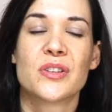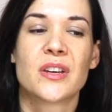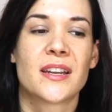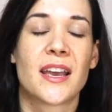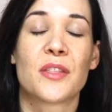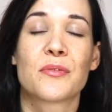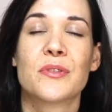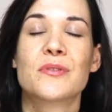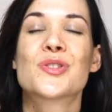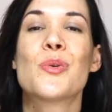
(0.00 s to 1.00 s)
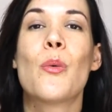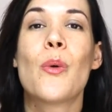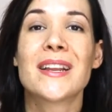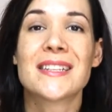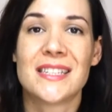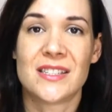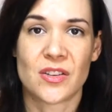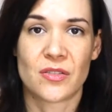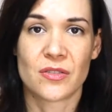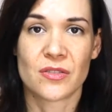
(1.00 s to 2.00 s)
you're going to get through 20
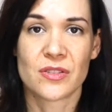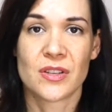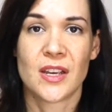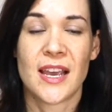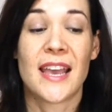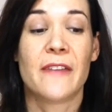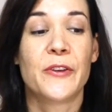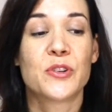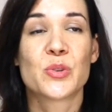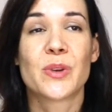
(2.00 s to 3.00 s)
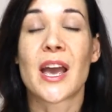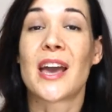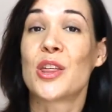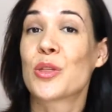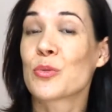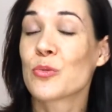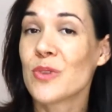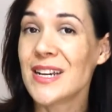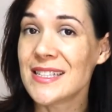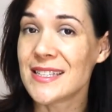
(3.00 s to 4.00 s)
songs. If you're doing a
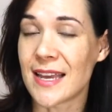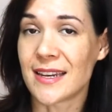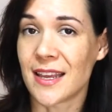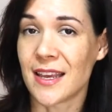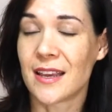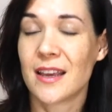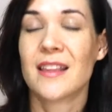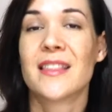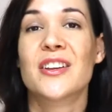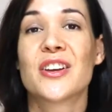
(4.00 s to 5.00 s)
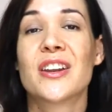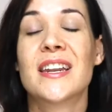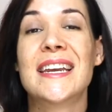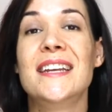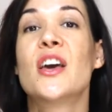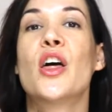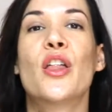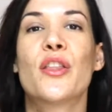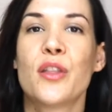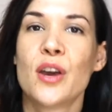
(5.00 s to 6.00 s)
3-set gig, then you're going to need
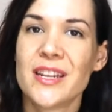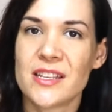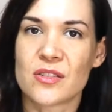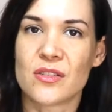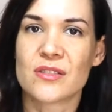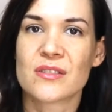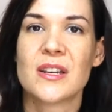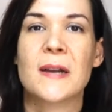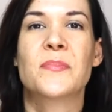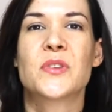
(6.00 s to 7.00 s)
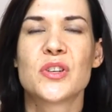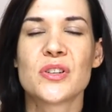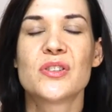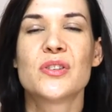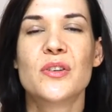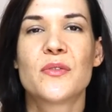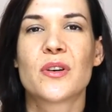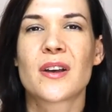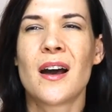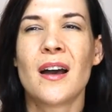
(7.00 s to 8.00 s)
30 songs. Just so you've
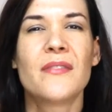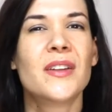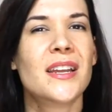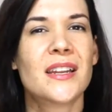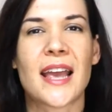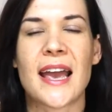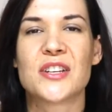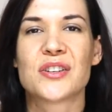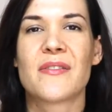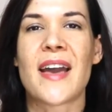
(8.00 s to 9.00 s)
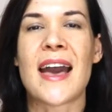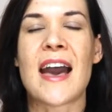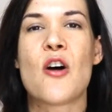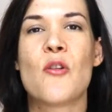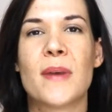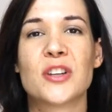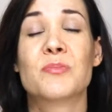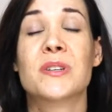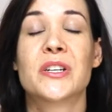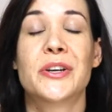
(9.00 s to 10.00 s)
got kind of an indication of how much
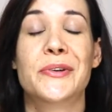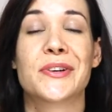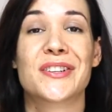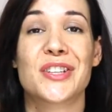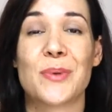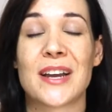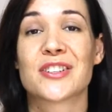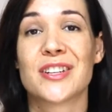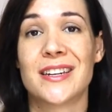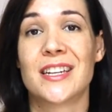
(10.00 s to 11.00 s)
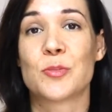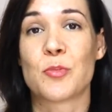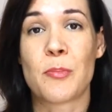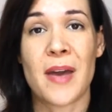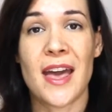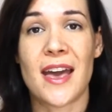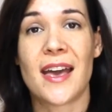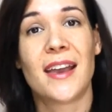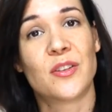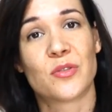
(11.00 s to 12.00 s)
material you actually need to
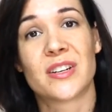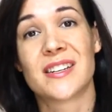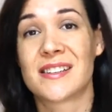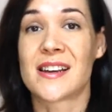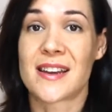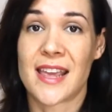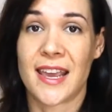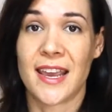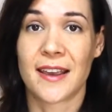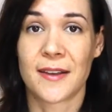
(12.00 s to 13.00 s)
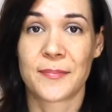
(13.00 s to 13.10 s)
prepare in order to start gigging.